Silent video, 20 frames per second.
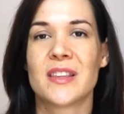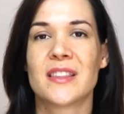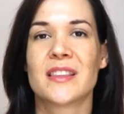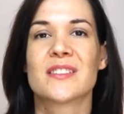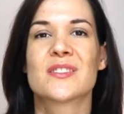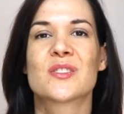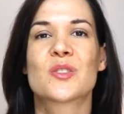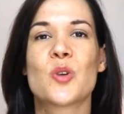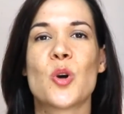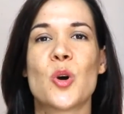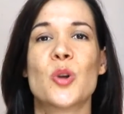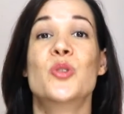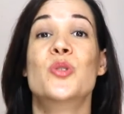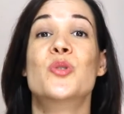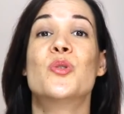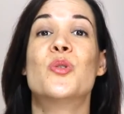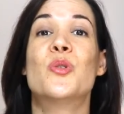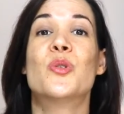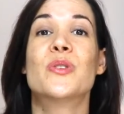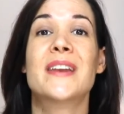that's got
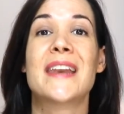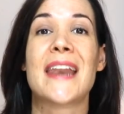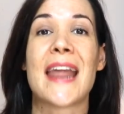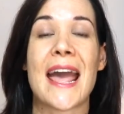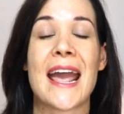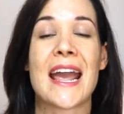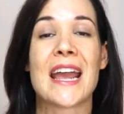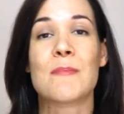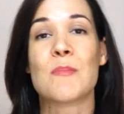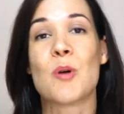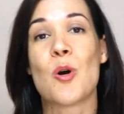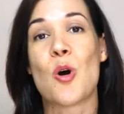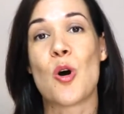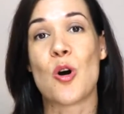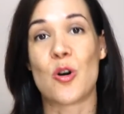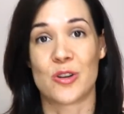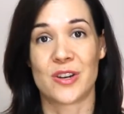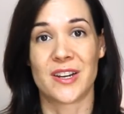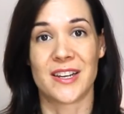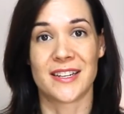your name
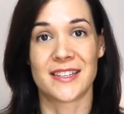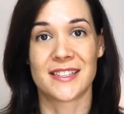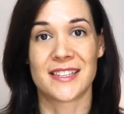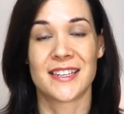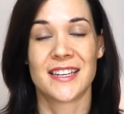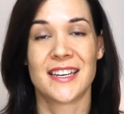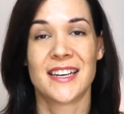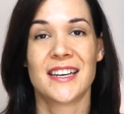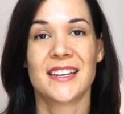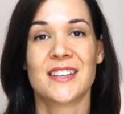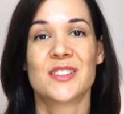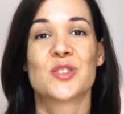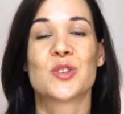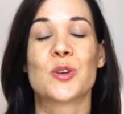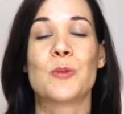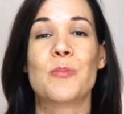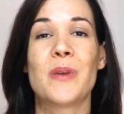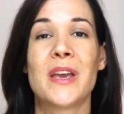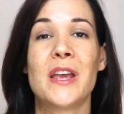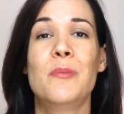on it, so
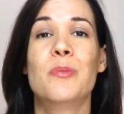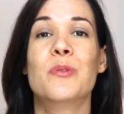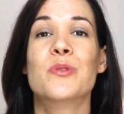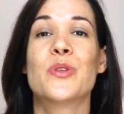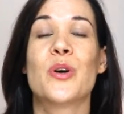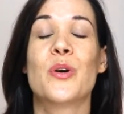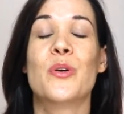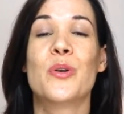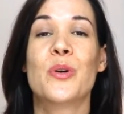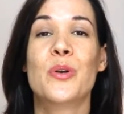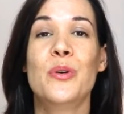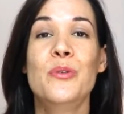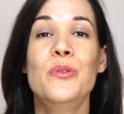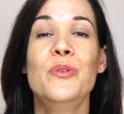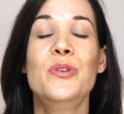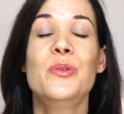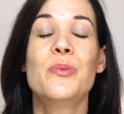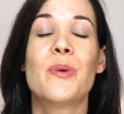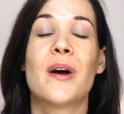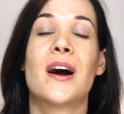people know who
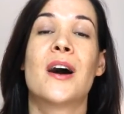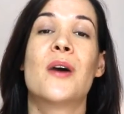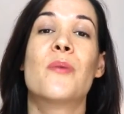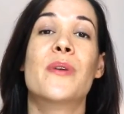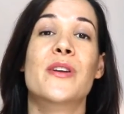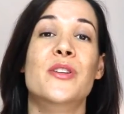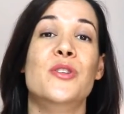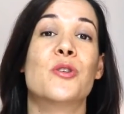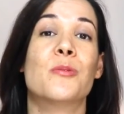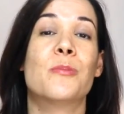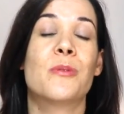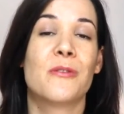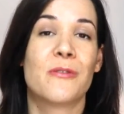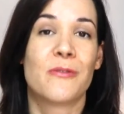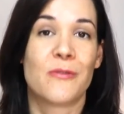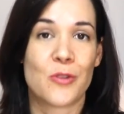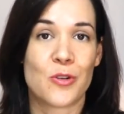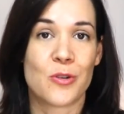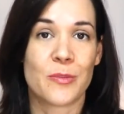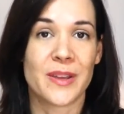you are when you're
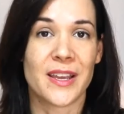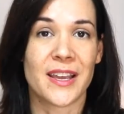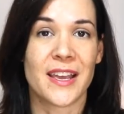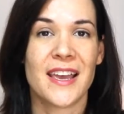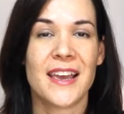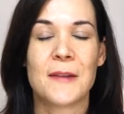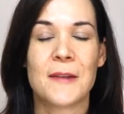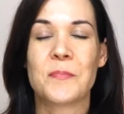performing.